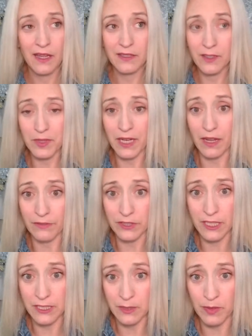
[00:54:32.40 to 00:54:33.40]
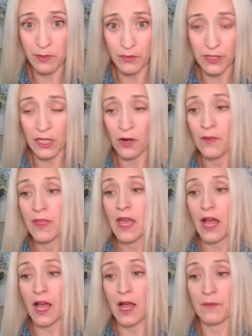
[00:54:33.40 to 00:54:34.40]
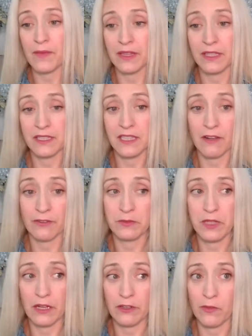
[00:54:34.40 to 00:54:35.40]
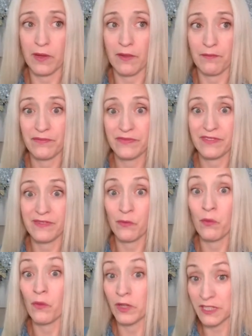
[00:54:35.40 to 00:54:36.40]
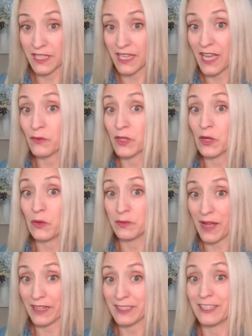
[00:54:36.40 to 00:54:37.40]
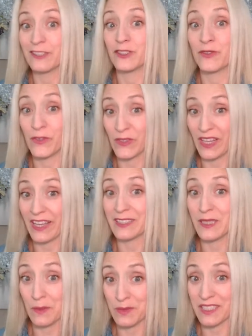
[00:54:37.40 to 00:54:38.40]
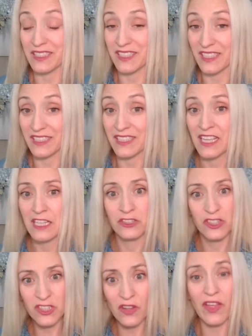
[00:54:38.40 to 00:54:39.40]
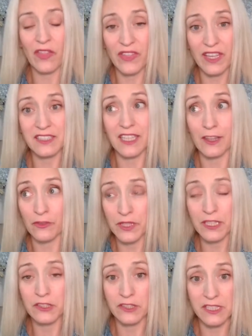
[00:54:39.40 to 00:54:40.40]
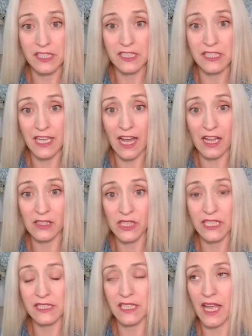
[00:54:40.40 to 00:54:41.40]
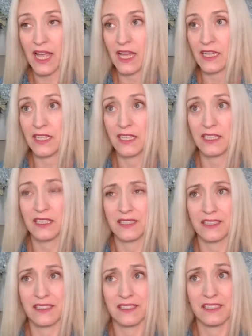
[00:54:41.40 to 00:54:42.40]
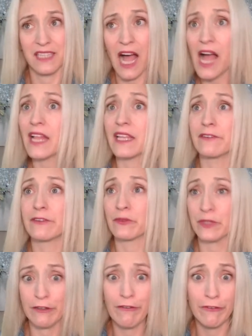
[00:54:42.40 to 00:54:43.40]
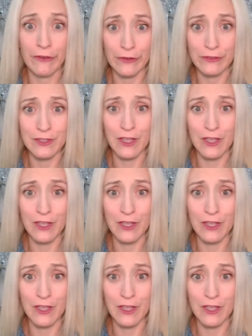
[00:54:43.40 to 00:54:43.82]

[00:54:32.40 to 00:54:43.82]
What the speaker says: Nobody ever needs a bean burrito, at least not from Taco Bell. Once again, we're going back to those food-like substances. Do you know that thing is like 360 calories and it is not even real food?